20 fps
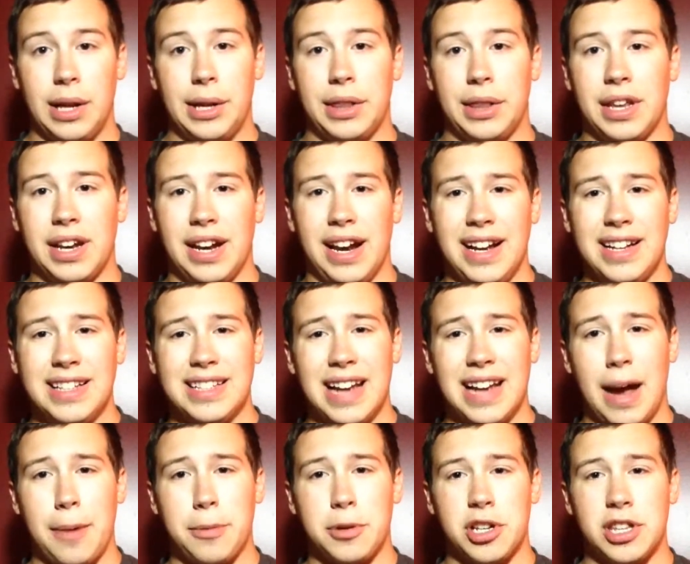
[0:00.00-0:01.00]
The next
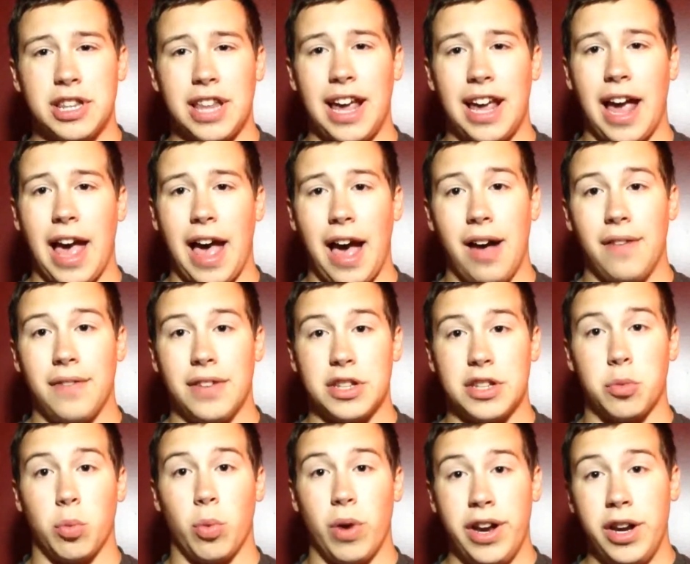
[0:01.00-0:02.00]
option they have
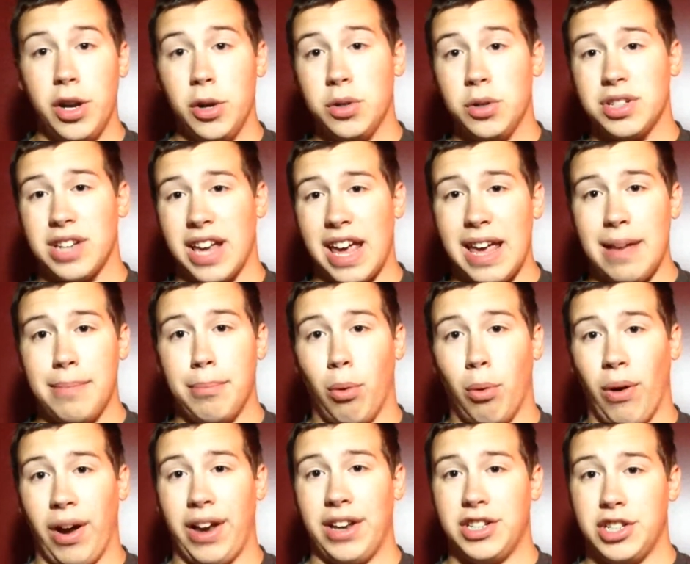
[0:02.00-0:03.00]
is Windows
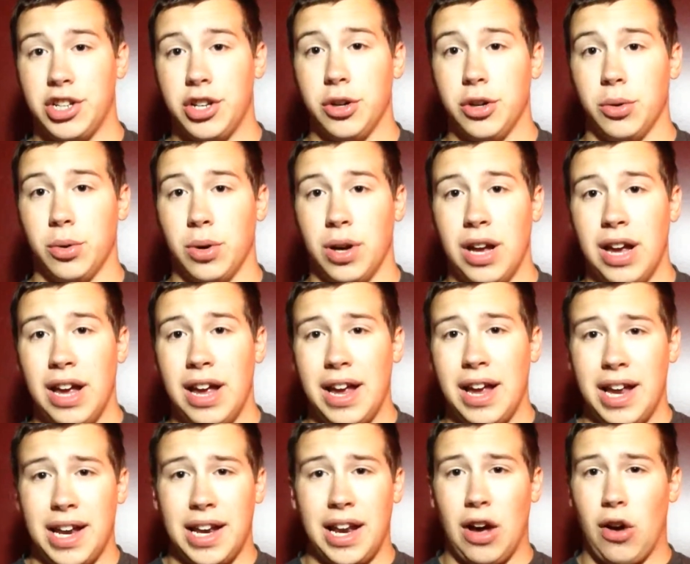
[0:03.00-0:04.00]
8.2.
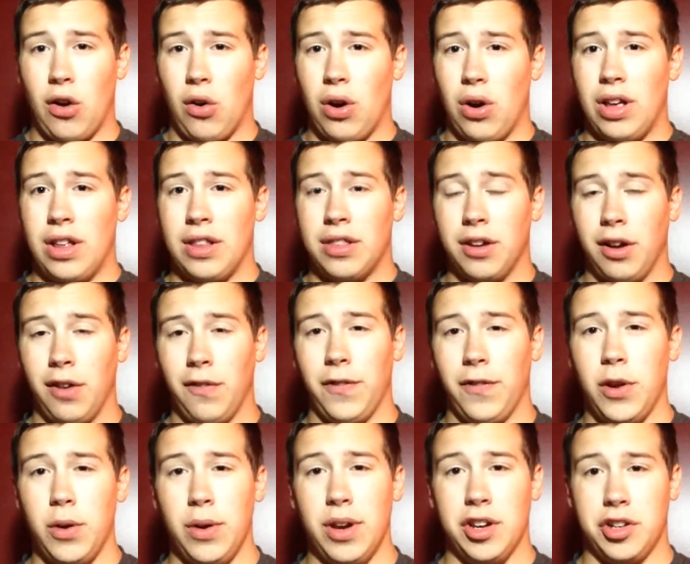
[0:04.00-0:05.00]
Now, there are a
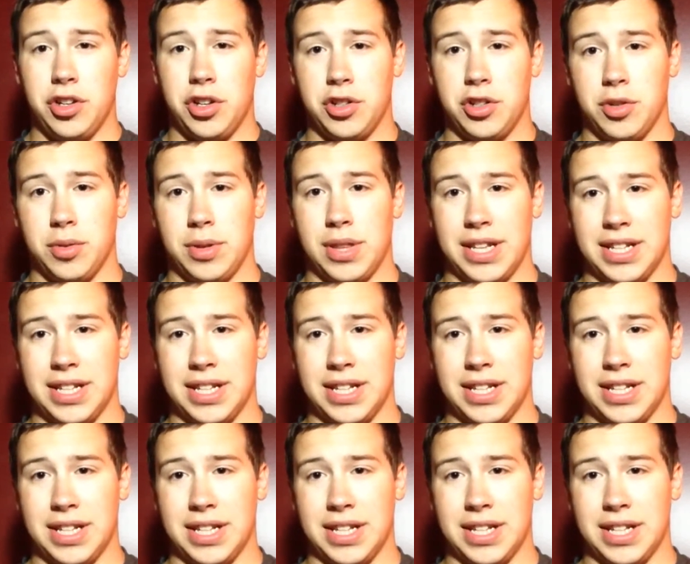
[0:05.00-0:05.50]
few issues with